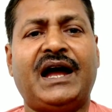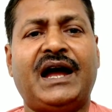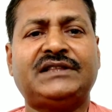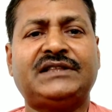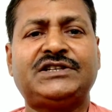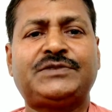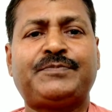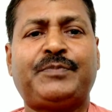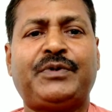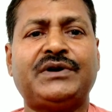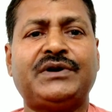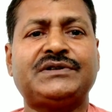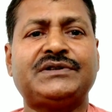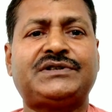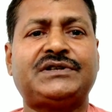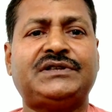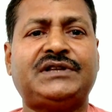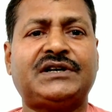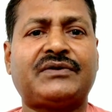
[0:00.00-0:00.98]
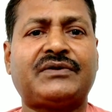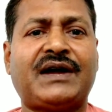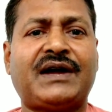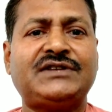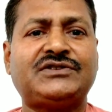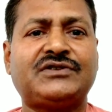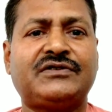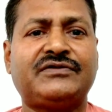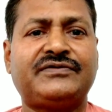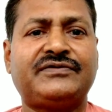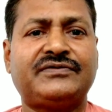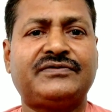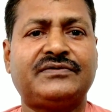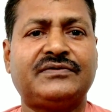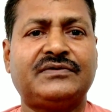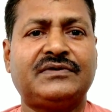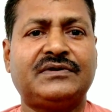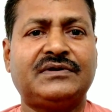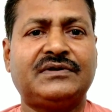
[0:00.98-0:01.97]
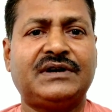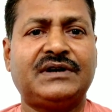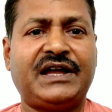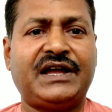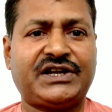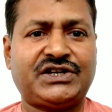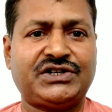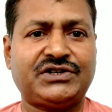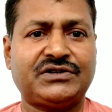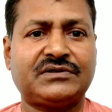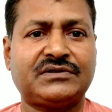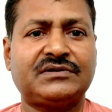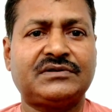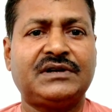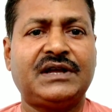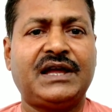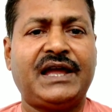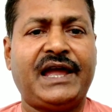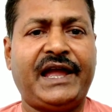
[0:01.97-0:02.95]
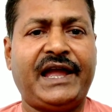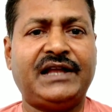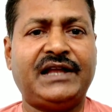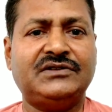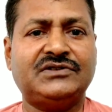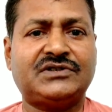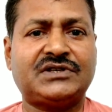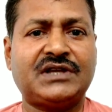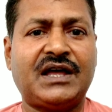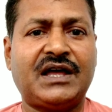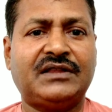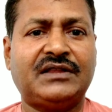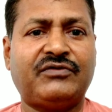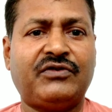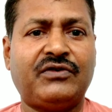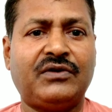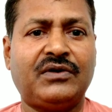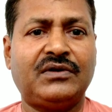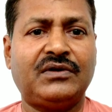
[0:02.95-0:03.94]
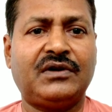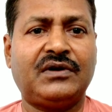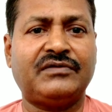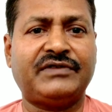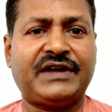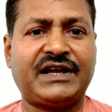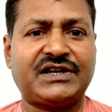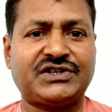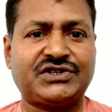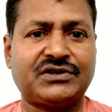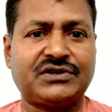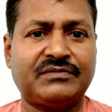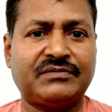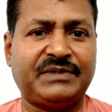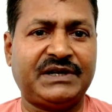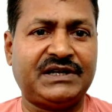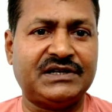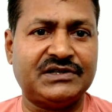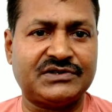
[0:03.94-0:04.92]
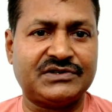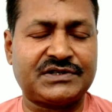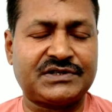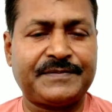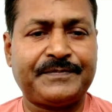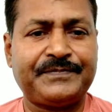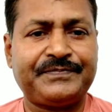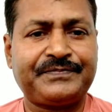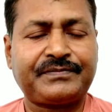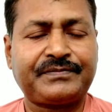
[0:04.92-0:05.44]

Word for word: At this point, the rise of action ends and the fall of action begins.